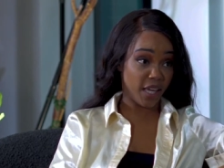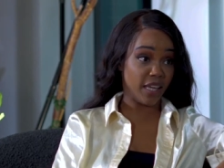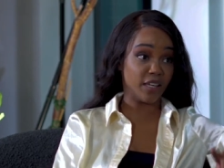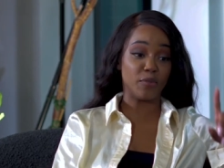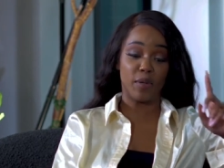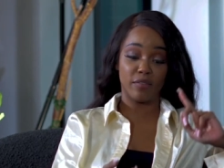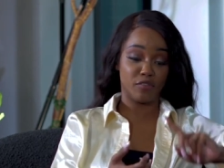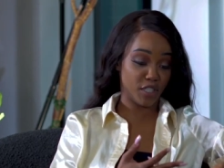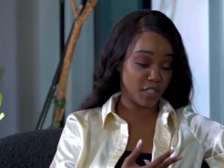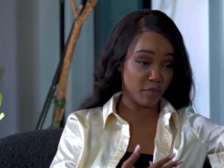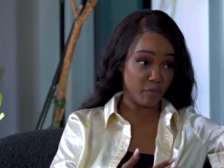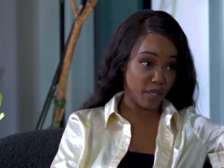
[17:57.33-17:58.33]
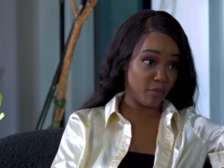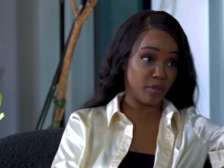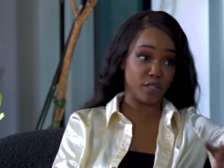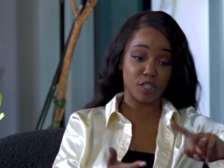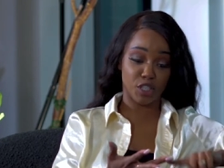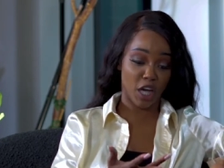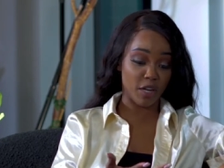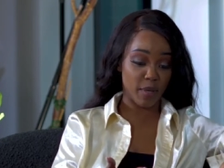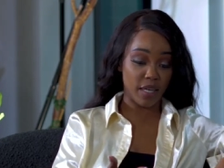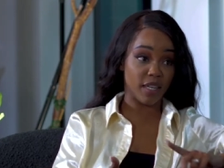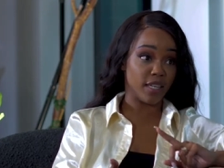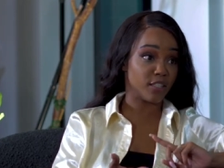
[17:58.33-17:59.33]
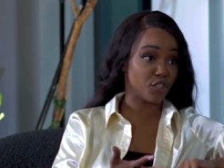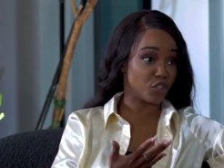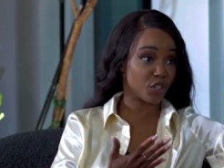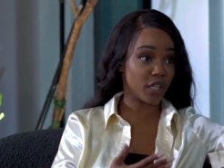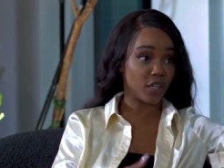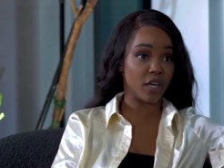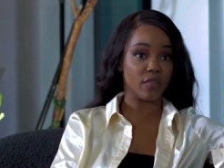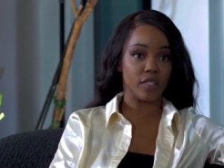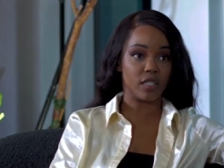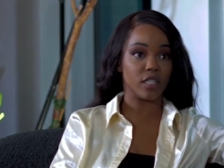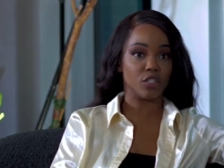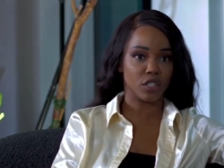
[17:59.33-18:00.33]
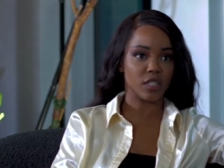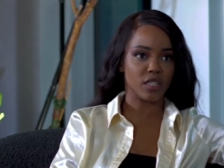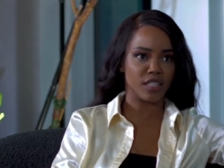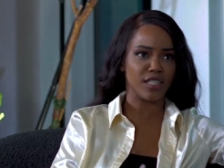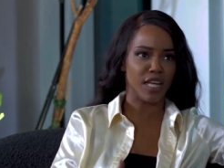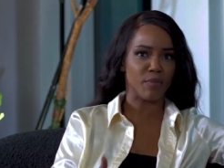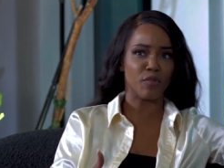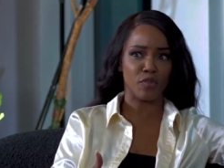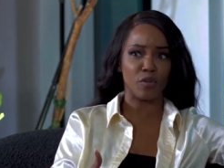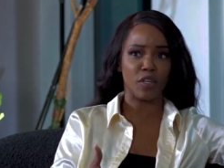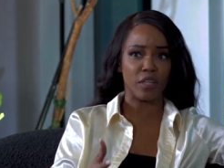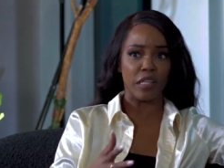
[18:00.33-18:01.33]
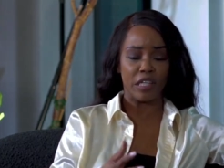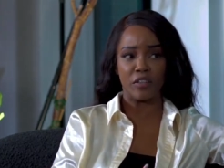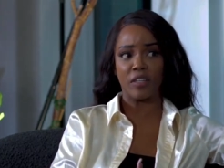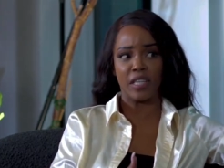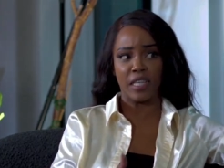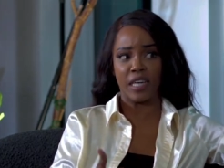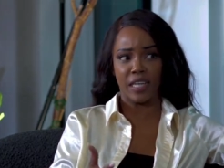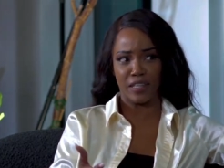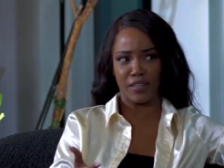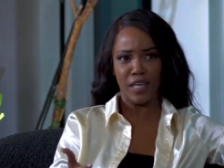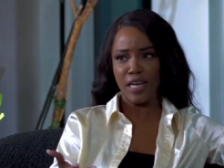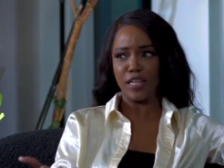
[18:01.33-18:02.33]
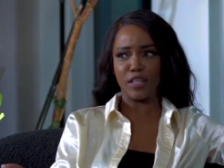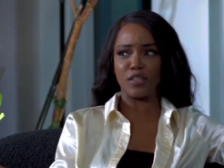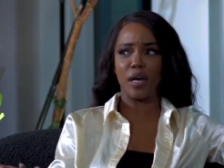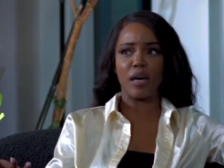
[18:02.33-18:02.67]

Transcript: Weeknd, we have Justin mm-hmm. Bieber, Shawn Mendes, Drake, obviously, just to name a few. They're literally like the